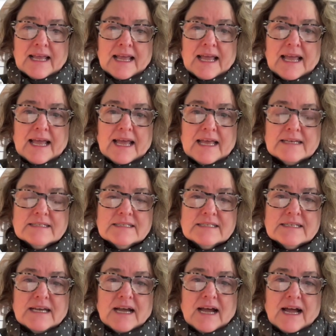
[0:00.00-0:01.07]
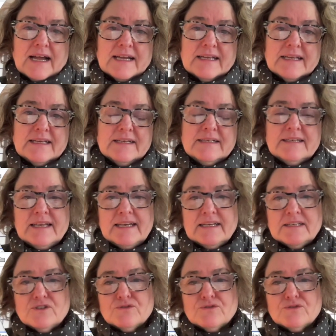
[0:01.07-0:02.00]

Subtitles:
And I needed